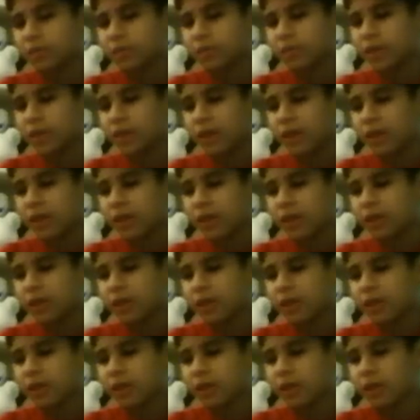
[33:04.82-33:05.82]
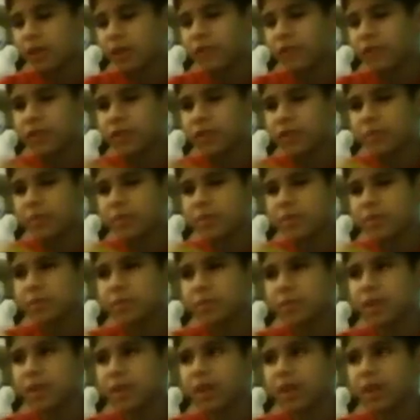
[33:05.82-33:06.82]
wait, if he's supposed to
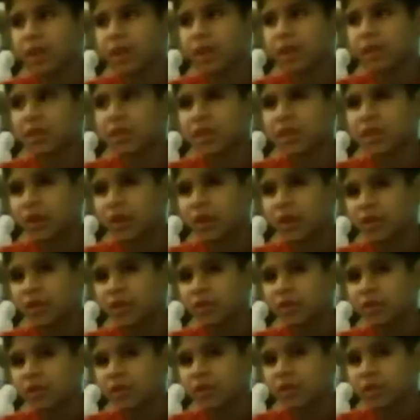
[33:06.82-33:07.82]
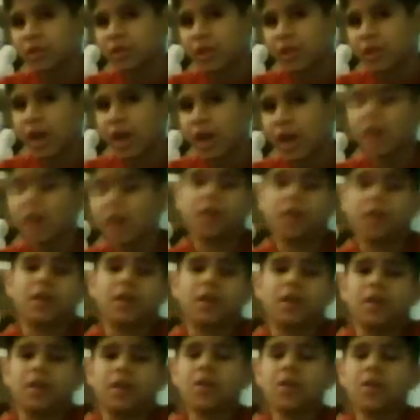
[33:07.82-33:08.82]
make like scary stories and all that,
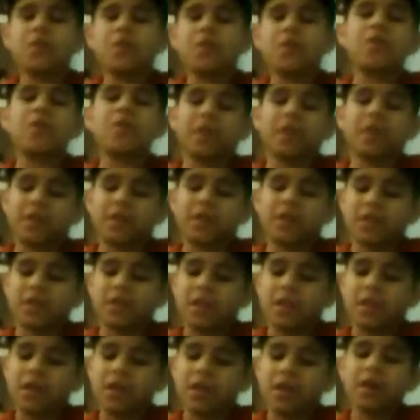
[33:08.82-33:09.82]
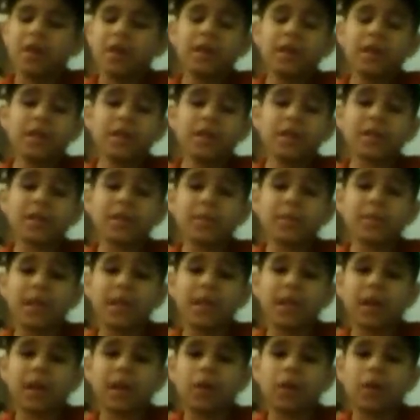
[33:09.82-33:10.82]
of course, this is going to be
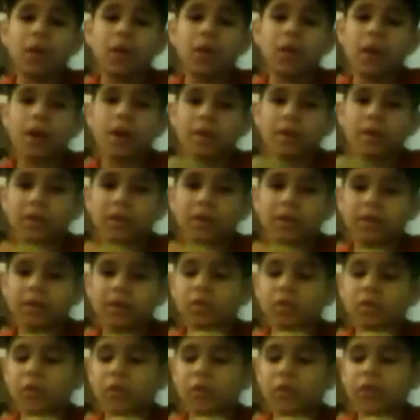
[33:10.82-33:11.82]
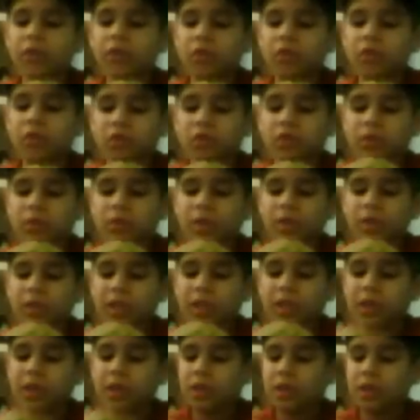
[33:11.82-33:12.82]
like, oh, I'm going to turn into a fish or something.
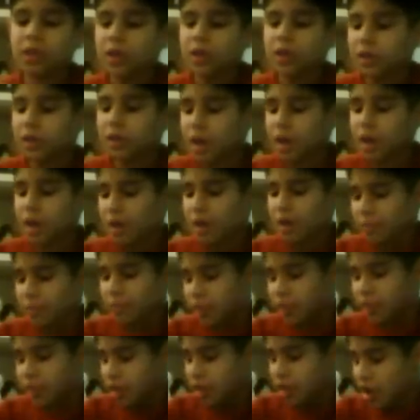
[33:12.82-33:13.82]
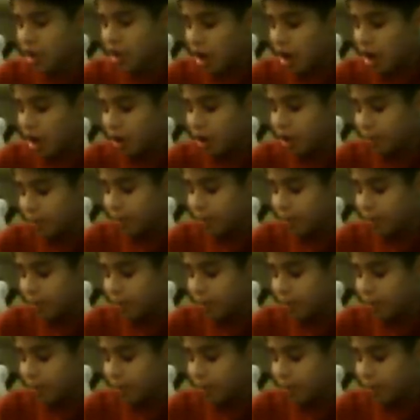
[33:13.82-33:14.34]
Now, you gotta